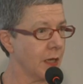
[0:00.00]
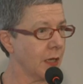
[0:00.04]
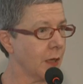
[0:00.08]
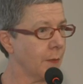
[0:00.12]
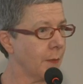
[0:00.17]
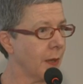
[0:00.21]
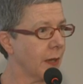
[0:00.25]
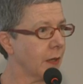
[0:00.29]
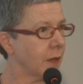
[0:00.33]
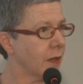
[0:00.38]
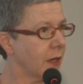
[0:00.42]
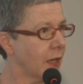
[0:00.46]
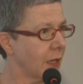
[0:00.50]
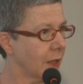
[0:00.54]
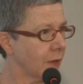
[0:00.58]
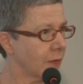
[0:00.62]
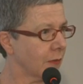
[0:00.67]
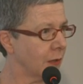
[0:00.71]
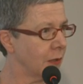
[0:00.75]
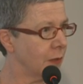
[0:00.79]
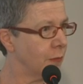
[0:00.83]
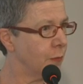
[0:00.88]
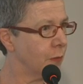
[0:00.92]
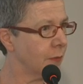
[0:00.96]
about Ex
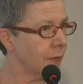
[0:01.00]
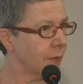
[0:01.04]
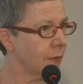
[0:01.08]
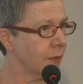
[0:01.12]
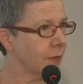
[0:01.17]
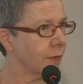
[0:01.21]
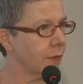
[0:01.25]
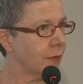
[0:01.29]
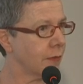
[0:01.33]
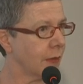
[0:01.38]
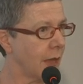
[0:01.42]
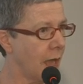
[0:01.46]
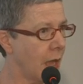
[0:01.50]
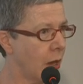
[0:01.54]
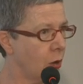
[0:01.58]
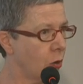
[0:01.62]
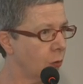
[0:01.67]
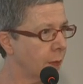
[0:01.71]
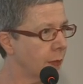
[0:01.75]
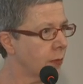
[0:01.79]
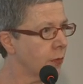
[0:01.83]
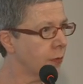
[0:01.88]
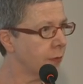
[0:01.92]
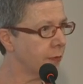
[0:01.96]
Libris's
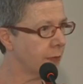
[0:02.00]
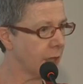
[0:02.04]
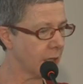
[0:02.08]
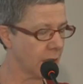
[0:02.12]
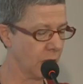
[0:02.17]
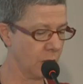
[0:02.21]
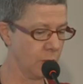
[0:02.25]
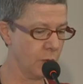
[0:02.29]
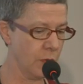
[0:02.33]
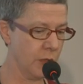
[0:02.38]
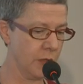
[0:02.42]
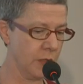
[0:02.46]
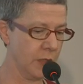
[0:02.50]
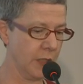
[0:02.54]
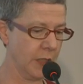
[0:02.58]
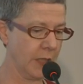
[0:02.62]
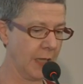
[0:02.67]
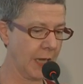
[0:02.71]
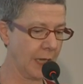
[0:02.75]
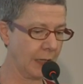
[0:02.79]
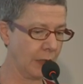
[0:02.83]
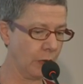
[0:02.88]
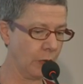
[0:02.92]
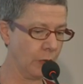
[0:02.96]
Alma and their community
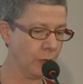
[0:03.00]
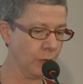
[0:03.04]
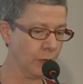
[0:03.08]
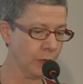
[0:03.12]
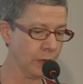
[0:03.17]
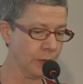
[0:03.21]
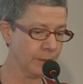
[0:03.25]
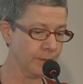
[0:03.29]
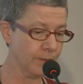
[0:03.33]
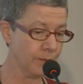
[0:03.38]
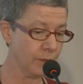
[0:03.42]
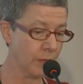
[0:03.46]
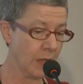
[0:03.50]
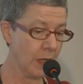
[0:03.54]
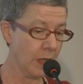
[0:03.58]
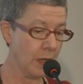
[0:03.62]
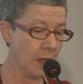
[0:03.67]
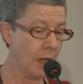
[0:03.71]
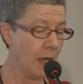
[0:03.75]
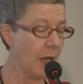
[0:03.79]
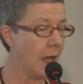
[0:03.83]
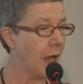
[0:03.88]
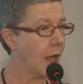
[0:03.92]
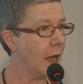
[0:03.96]
catalogue.
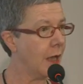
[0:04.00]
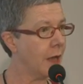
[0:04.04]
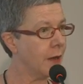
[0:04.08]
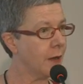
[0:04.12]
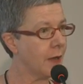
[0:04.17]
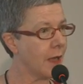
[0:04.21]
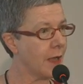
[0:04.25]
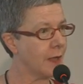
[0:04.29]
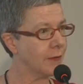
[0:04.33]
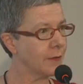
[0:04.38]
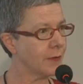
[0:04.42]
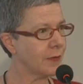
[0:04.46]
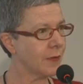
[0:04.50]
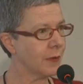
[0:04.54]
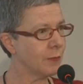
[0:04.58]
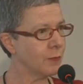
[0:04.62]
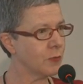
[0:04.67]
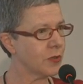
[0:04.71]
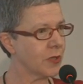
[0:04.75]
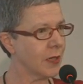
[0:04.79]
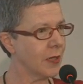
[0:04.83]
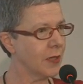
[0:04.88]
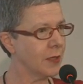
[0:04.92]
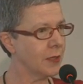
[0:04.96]
And
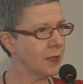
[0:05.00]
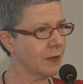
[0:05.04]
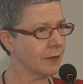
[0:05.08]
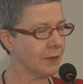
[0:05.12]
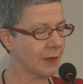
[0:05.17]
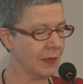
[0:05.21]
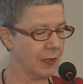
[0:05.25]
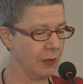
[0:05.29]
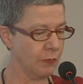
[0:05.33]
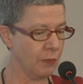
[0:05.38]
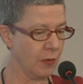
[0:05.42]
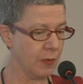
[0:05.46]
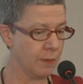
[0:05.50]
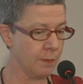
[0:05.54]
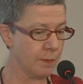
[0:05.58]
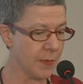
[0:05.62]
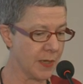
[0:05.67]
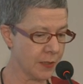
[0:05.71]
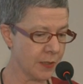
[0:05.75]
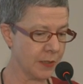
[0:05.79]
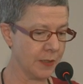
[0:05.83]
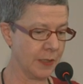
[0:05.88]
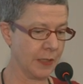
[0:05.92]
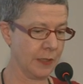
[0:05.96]
simultaneously, where
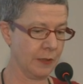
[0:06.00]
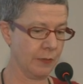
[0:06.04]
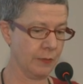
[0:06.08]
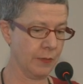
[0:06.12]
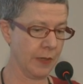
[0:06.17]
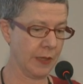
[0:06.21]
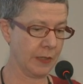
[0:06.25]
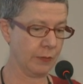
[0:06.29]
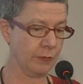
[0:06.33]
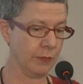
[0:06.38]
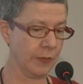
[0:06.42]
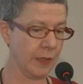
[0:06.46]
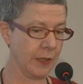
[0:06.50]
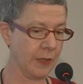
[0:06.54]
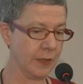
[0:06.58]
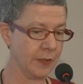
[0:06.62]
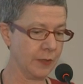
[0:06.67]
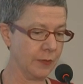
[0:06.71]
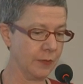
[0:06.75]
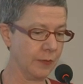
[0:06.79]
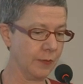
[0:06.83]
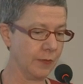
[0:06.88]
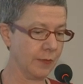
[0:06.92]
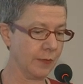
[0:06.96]
metadata
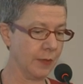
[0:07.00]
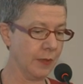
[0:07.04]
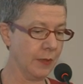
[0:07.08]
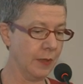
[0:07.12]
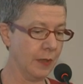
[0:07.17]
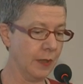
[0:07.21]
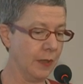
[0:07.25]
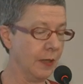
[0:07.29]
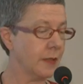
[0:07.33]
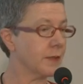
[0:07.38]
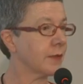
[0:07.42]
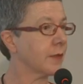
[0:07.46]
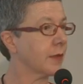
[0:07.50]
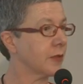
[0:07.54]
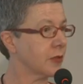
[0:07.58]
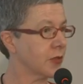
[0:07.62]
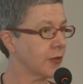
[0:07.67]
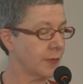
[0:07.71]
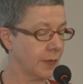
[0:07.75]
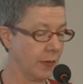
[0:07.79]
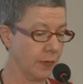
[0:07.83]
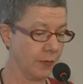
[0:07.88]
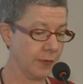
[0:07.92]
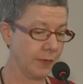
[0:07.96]
aggregators such as
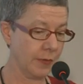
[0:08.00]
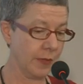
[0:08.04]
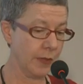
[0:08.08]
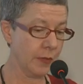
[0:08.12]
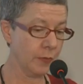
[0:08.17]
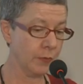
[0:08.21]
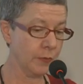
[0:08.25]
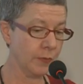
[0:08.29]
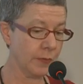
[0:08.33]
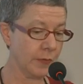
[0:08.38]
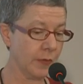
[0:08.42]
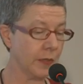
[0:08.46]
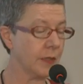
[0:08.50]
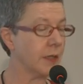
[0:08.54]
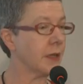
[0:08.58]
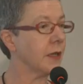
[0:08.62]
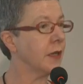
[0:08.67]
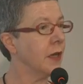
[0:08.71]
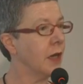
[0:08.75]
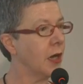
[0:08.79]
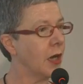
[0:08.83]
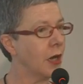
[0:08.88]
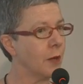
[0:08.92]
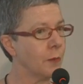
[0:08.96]
OCLC
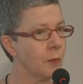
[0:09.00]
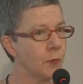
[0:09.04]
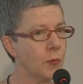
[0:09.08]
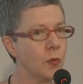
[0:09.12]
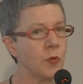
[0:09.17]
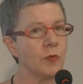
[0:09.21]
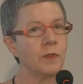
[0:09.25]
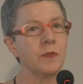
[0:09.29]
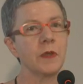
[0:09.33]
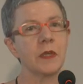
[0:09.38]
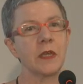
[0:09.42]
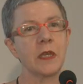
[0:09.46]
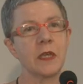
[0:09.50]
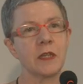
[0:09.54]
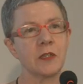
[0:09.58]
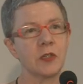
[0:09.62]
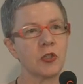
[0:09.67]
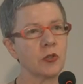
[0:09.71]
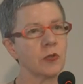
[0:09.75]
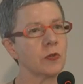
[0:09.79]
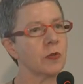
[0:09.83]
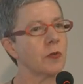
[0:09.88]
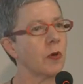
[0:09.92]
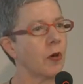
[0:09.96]
are moving
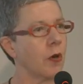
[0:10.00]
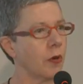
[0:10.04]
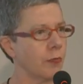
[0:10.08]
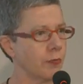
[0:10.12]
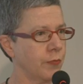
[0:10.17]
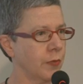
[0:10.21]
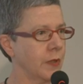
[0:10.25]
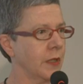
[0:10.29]
into offering